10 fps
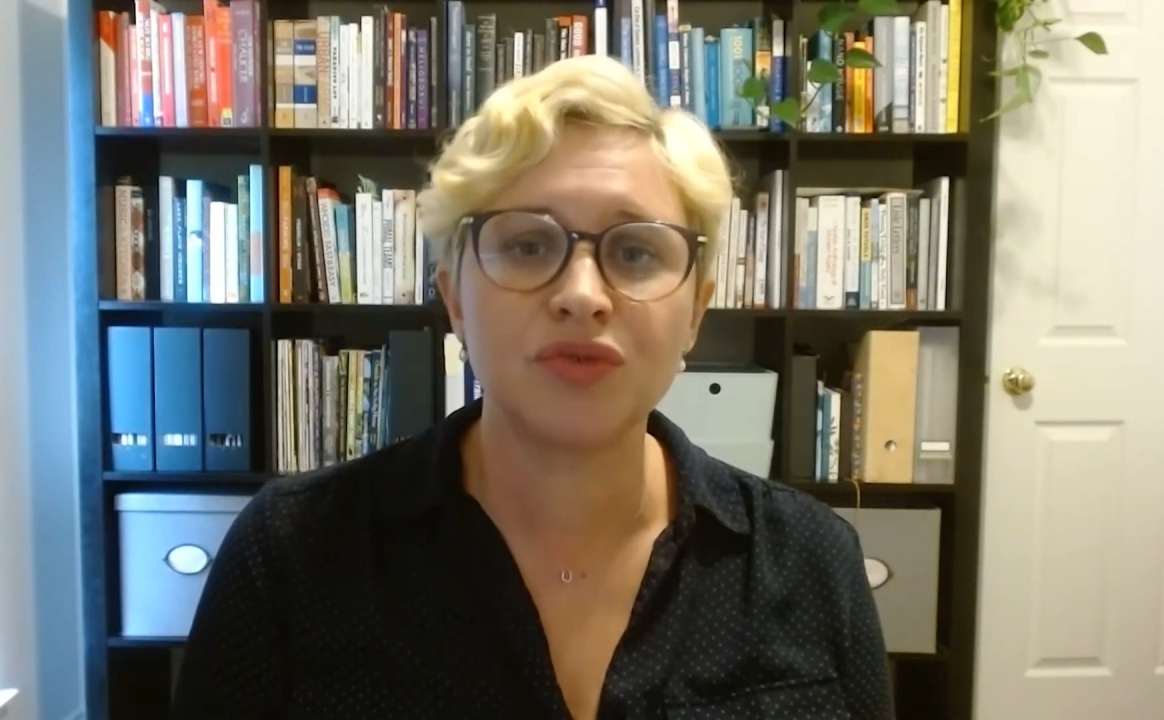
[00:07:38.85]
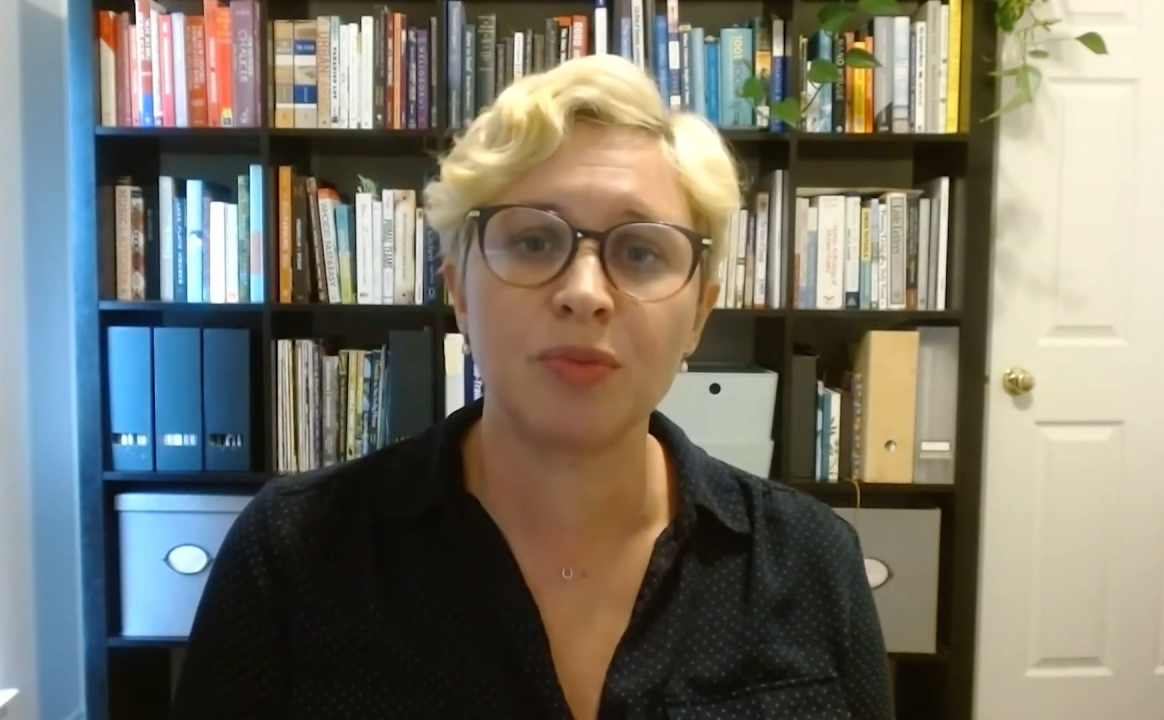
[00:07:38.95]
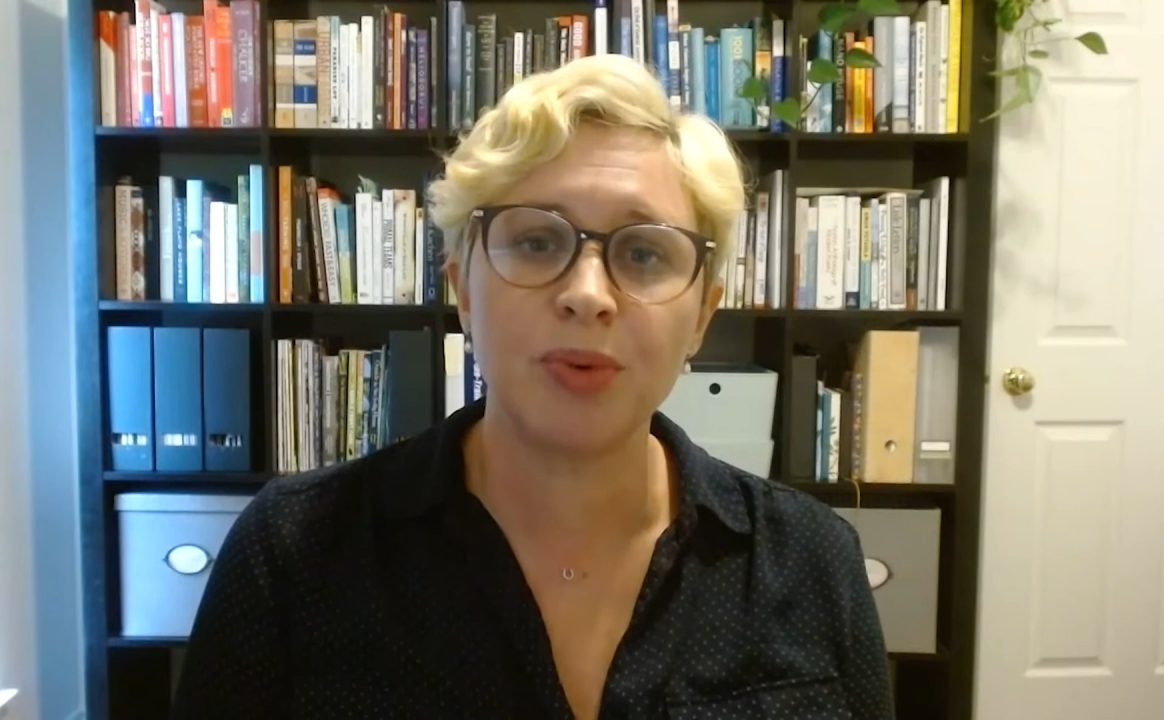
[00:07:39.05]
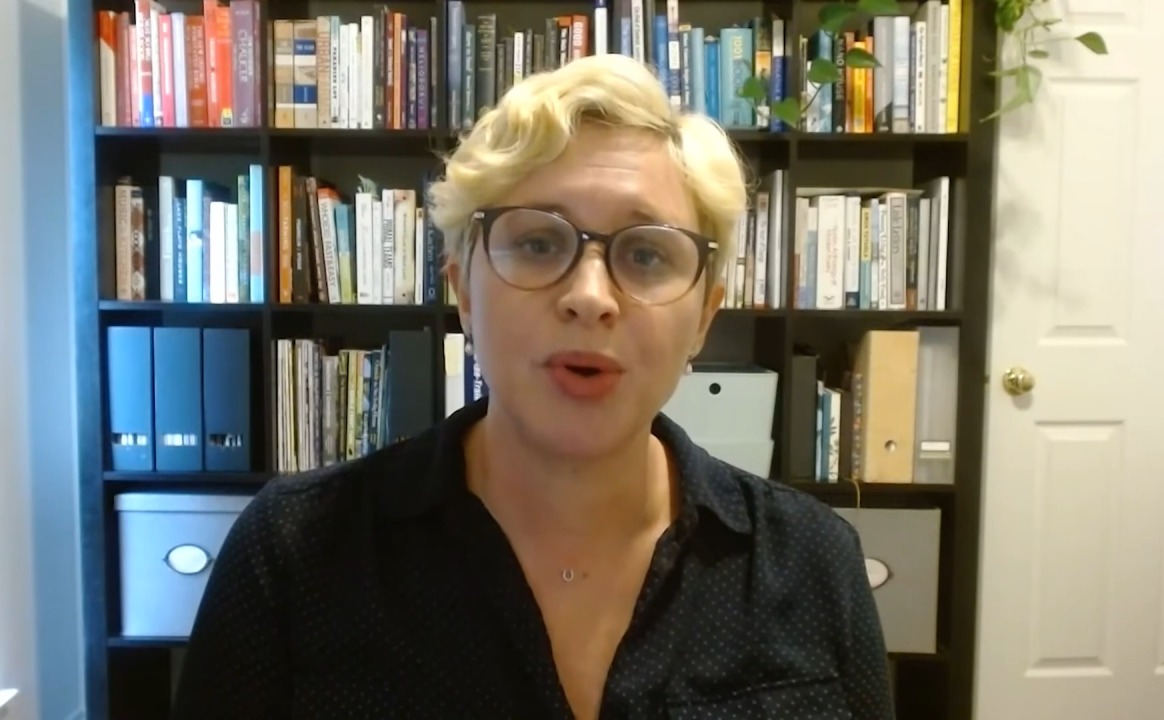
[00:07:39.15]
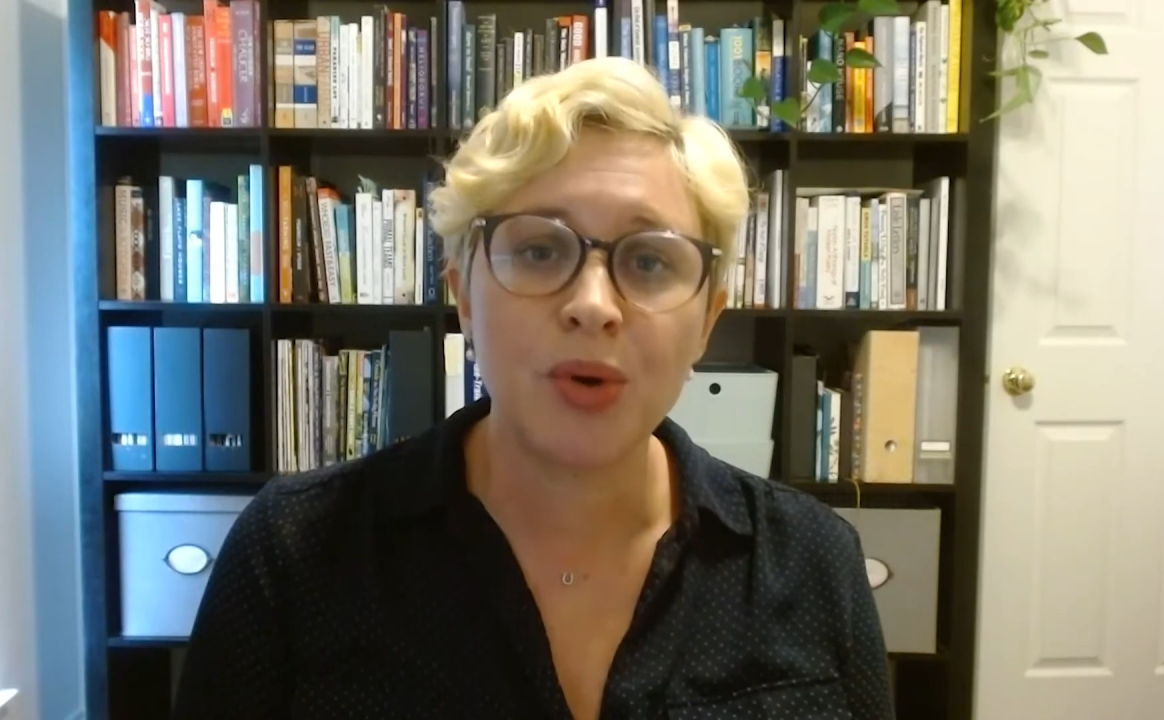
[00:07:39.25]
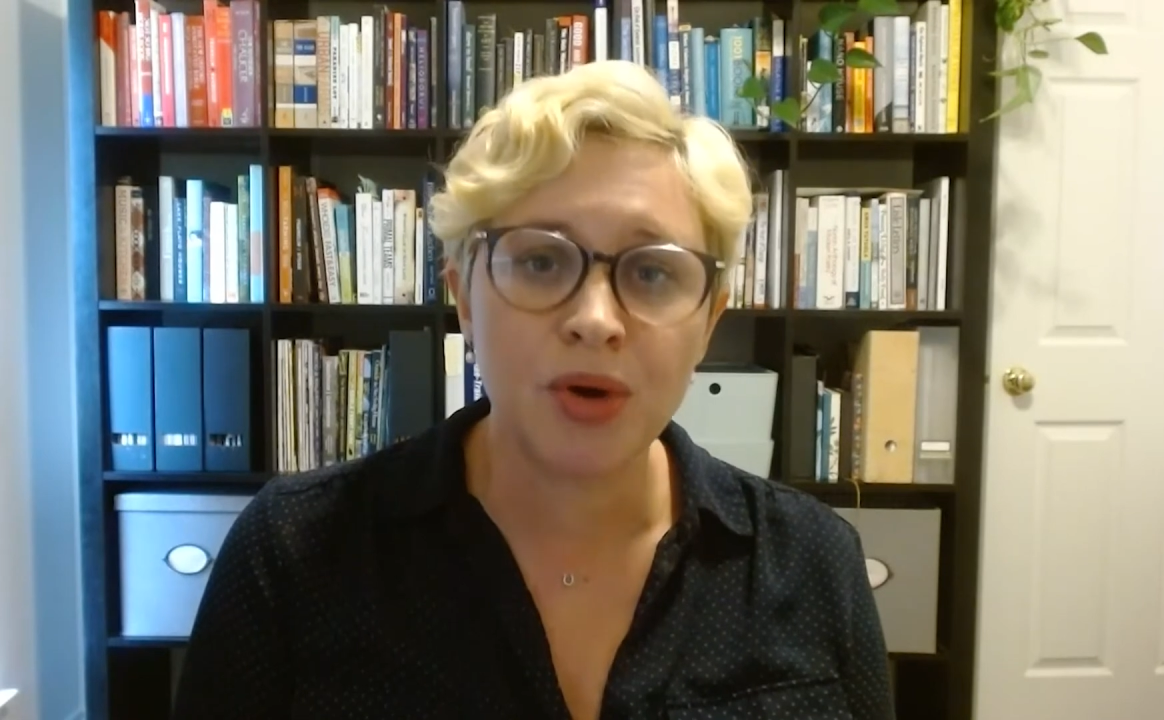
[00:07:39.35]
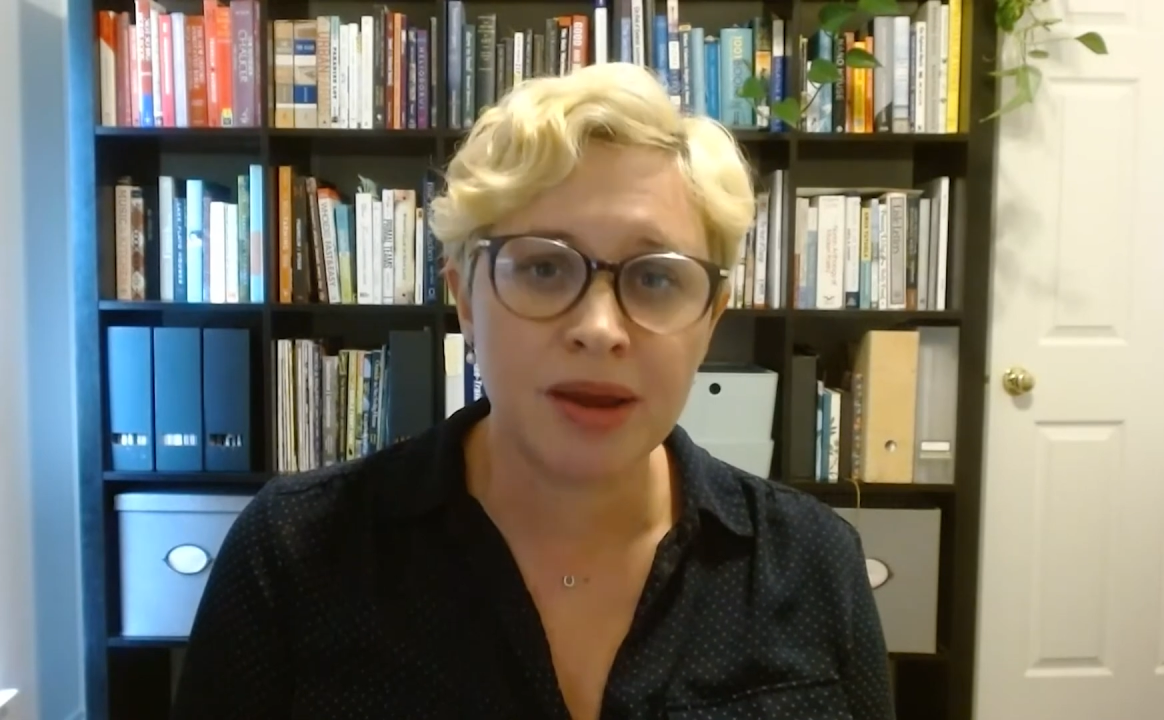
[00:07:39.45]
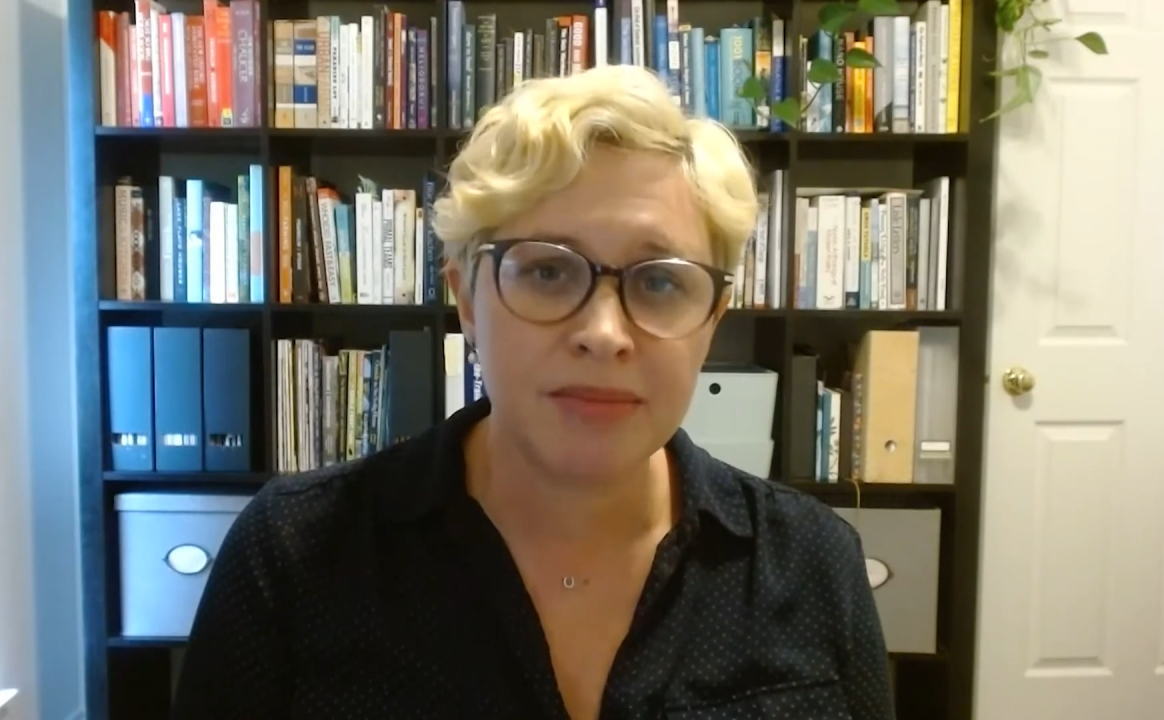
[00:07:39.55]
for program